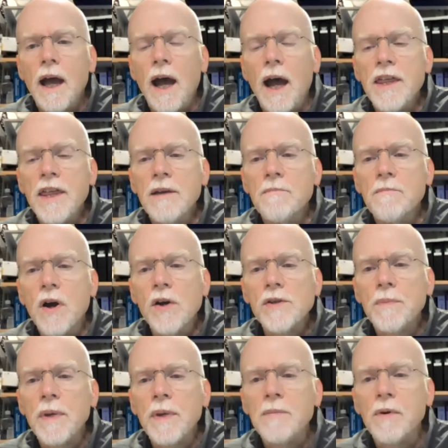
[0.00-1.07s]
I think most
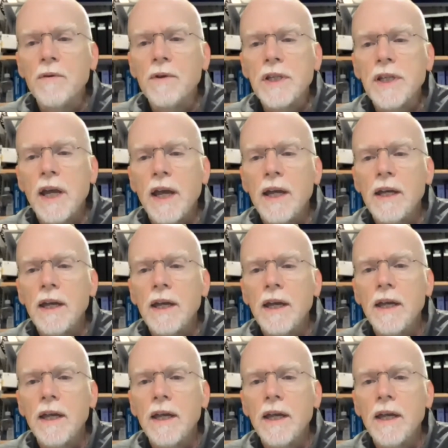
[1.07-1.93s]
people would say